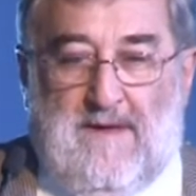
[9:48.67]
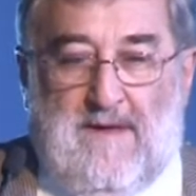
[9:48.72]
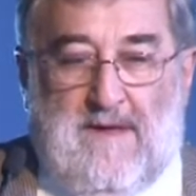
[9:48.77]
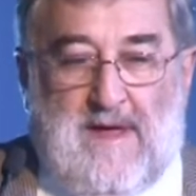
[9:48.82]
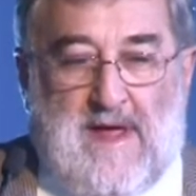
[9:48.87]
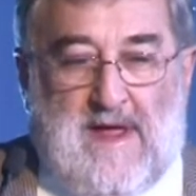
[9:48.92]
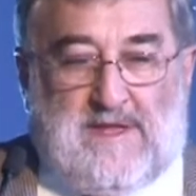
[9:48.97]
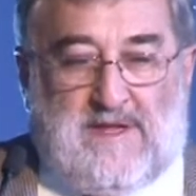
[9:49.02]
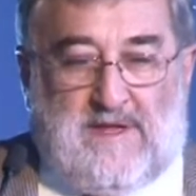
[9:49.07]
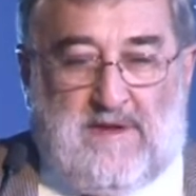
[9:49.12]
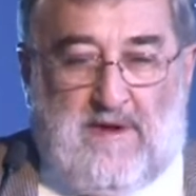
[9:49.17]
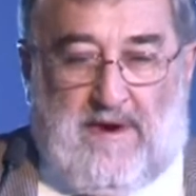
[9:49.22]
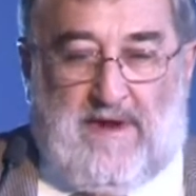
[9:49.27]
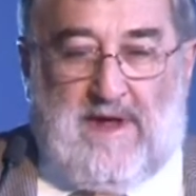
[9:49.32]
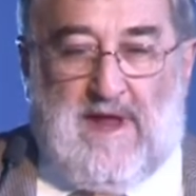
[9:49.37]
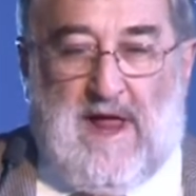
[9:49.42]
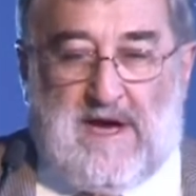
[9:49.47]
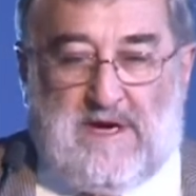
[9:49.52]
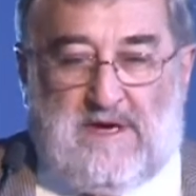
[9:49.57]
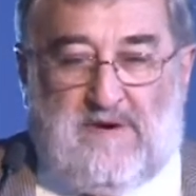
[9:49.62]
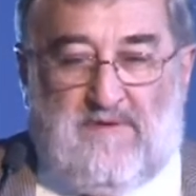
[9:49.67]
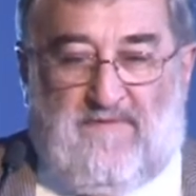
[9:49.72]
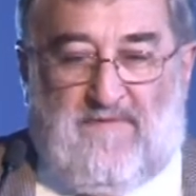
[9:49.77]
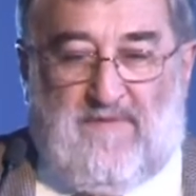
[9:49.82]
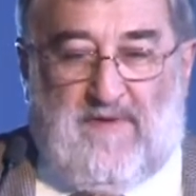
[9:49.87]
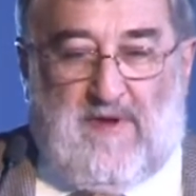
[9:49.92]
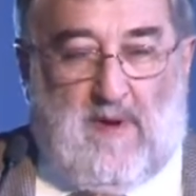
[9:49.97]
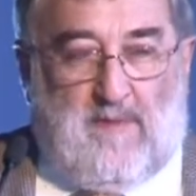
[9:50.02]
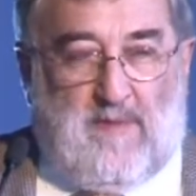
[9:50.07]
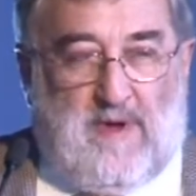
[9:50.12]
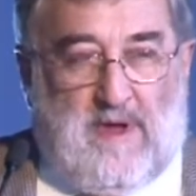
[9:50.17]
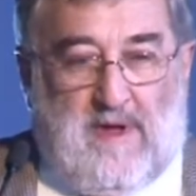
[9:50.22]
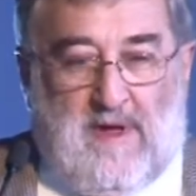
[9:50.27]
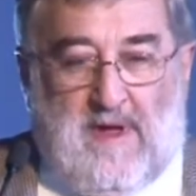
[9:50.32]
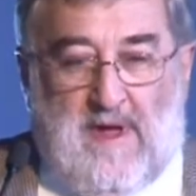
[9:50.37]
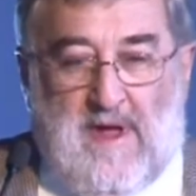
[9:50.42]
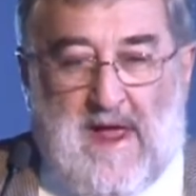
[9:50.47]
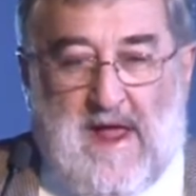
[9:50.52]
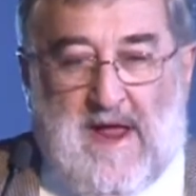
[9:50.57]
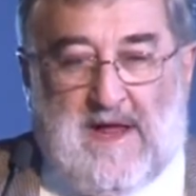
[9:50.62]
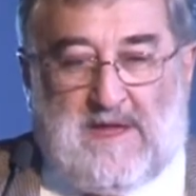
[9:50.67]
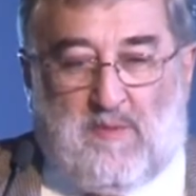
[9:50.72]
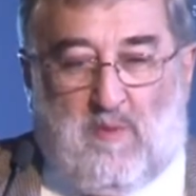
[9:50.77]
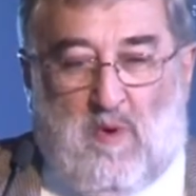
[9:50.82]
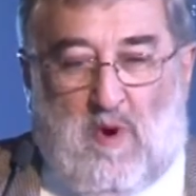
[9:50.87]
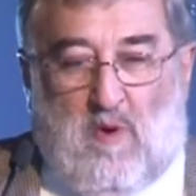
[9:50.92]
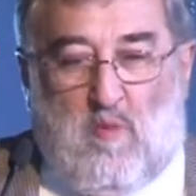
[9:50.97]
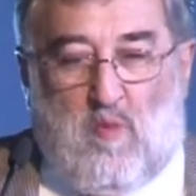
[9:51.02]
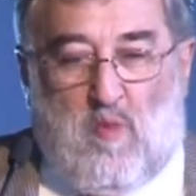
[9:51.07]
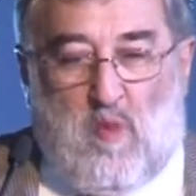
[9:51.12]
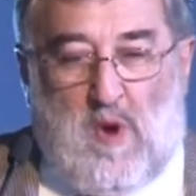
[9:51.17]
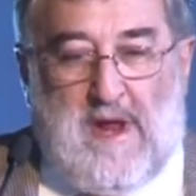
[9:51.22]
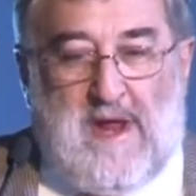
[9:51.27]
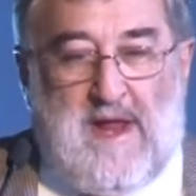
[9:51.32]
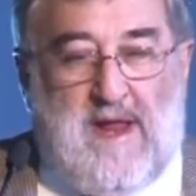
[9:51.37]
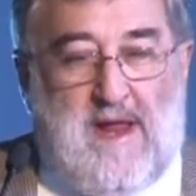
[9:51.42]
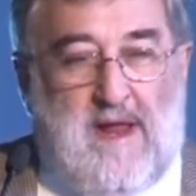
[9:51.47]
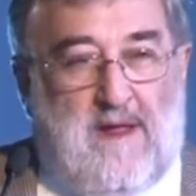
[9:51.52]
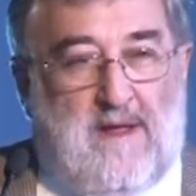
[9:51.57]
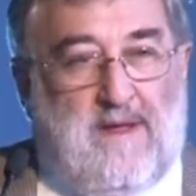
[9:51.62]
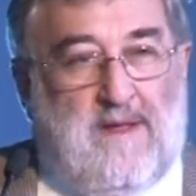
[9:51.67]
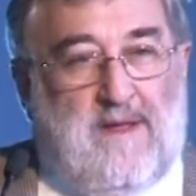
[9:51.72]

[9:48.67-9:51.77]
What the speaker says: It's not a natural phenomenon. It's what we,